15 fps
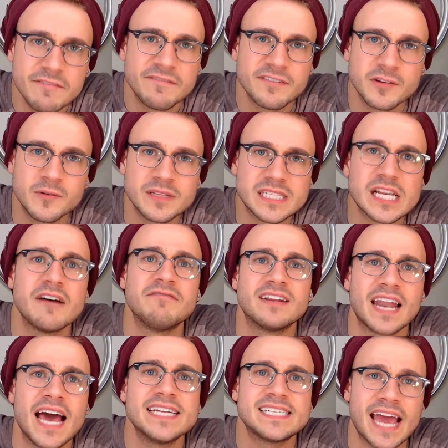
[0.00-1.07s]
influence of
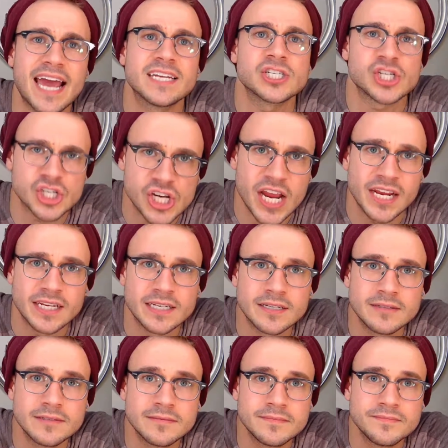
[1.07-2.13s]
light and shade,